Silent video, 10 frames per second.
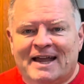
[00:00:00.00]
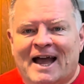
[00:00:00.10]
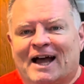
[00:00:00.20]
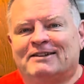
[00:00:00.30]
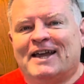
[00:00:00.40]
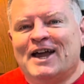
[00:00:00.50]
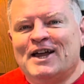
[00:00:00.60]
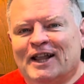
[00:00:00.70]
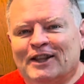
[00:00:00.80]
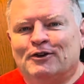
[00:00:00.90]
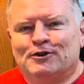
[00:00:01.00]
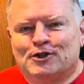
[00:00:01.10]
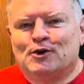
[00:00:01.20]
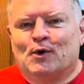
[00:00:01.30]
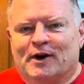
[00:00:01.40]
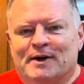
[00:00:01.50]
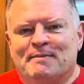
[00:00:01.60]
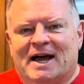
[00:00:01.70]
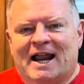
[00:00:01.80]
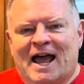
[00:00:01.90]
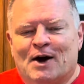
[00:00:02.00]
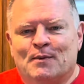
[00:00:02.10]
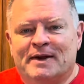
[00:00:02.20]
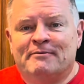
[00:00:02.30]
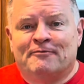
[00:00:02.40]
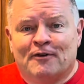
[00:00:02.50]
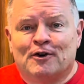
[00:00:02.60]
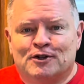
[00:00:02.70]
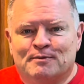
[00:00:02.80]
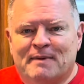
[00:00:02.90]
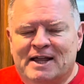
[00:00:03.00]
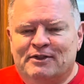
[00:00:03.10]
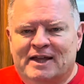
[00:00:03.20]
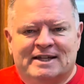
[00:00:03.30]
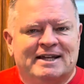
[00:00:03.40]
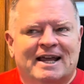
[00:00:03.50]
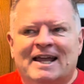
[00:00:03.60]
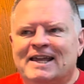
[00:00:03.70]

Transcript: I'll tell you a little story about how we first made this.